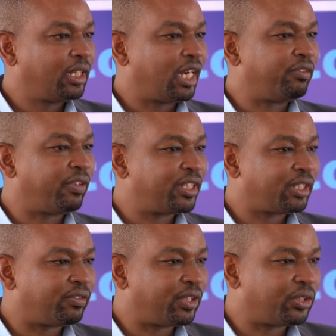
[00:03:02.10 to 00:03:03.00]
advanced
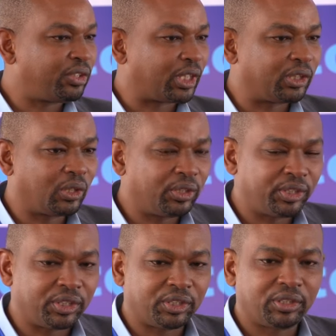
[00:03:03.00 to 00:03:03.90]
aviation
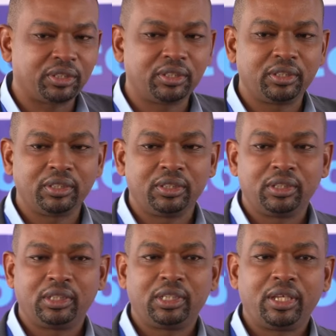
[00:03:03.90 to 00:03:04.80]
technologies
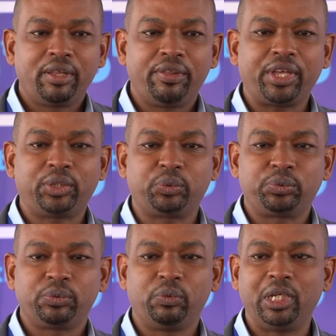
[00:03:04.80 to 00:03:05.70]
that
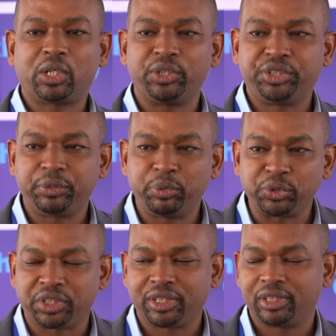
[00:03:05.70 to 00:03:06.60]
will
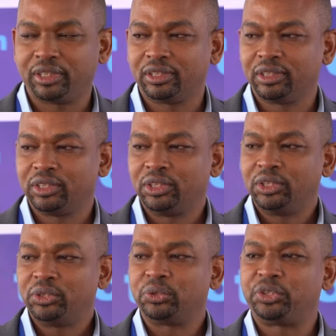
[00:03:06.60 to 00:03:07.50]
contribute
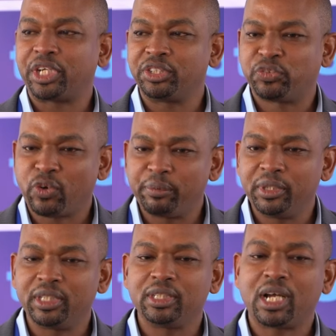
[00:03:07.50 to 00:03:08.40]
to
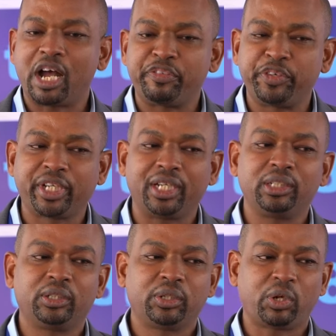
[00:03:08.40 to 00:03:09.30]
transforming
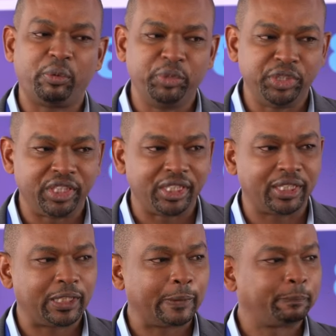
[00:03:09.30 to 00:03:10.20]
African
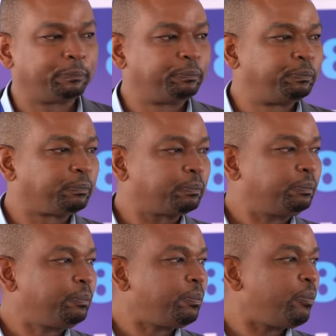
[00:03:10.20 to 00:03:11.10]
communities.
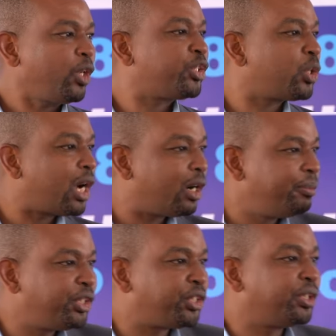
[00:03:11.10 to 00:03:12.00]
So our
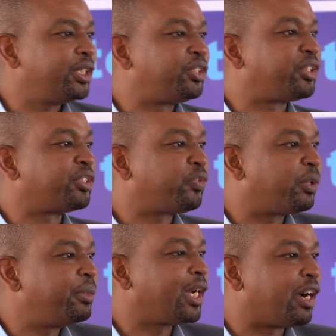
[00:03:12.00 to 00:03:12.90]
mission is
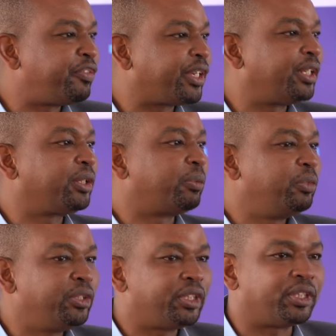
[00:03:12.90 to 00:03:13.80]
transforming African
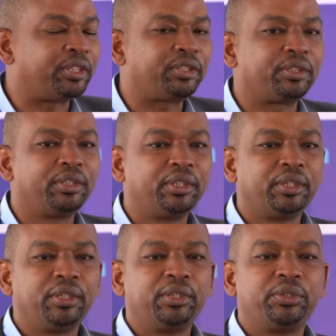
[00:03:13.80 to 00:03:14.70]
communities
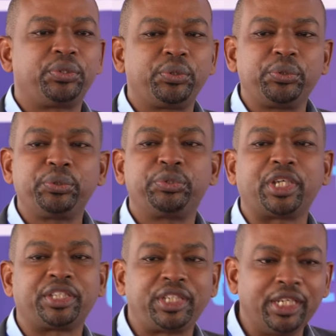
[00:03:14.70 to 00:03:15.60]
through
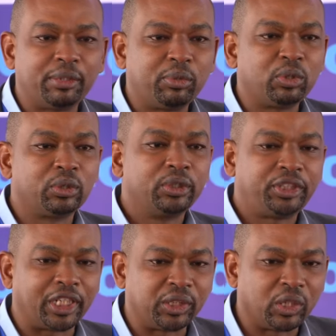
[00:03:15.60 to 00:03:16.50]
sustainable
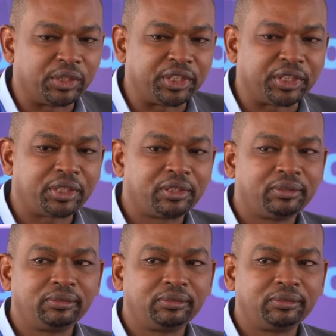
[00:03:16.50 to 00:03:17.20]
technologies.